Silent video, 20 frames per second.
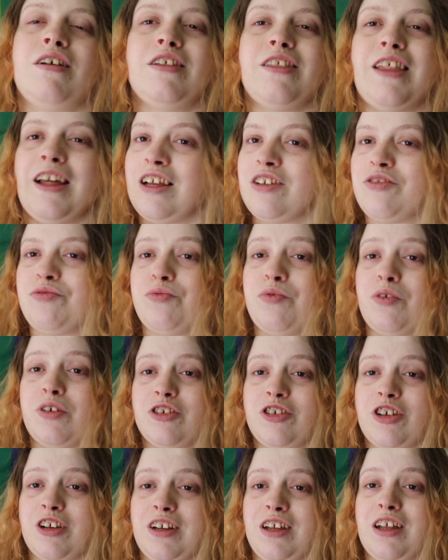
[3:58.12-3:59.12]
Thanks for
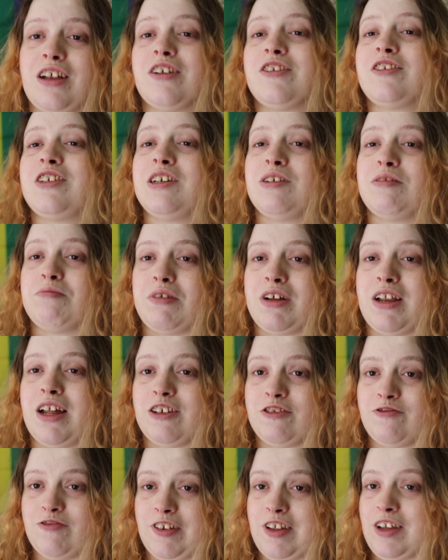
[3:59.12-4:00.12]
watching, and I'll see you in my
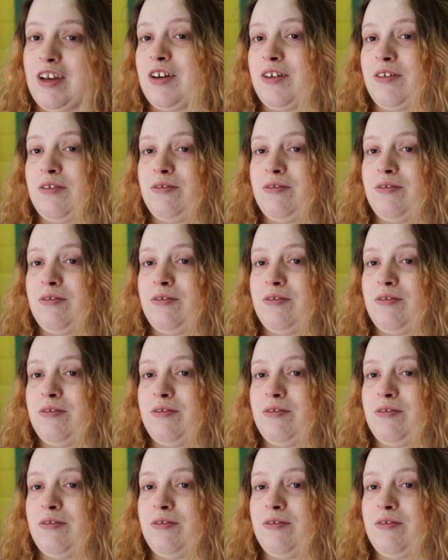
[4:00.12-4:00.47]
next video.